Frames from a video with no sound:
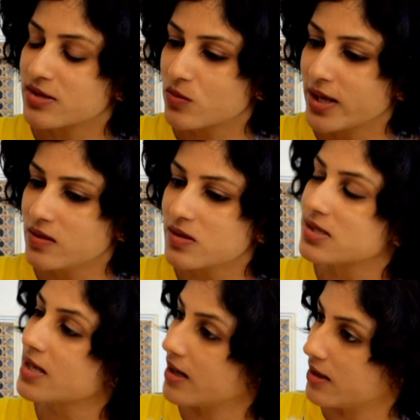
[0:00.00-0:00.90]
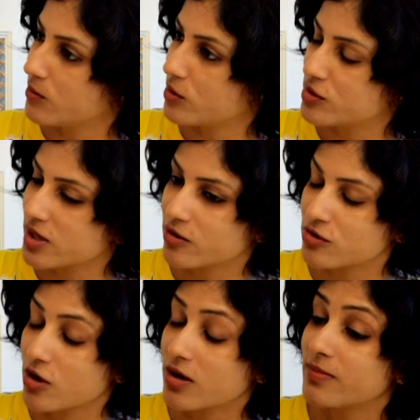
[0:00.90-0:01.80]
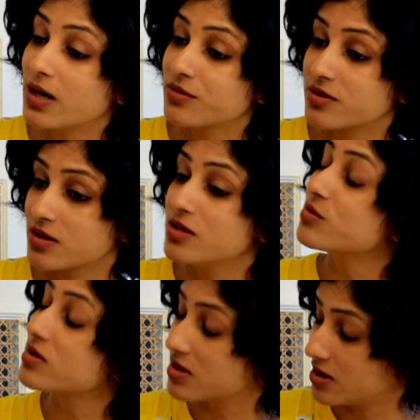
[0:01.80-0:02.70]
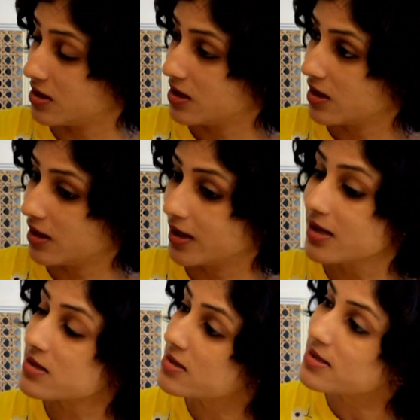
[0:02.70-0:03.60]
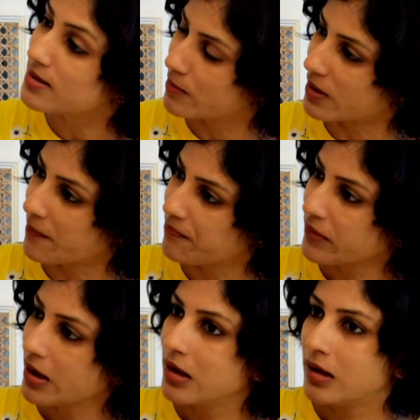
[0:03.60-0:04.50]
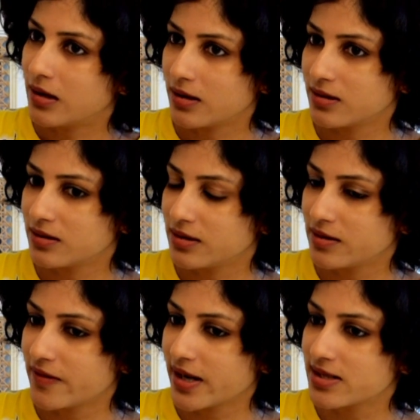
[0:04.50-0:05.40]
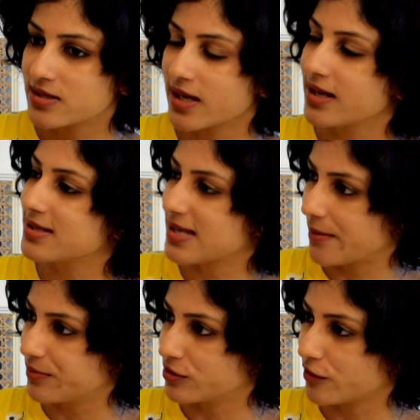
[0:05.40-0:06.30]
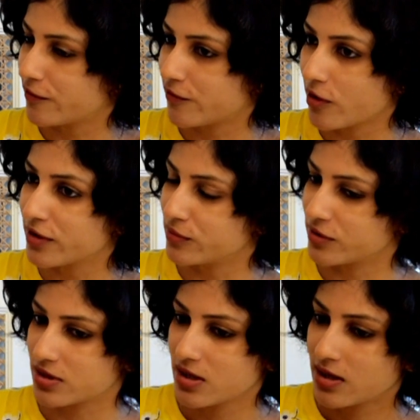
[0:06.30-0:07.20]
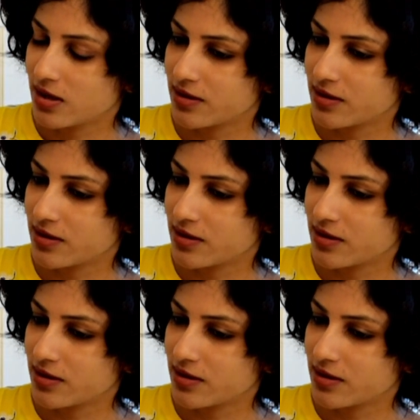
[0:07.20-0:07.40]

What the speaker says: So when you talk about nudity in Indian cinema, if I take an example of Hollywood,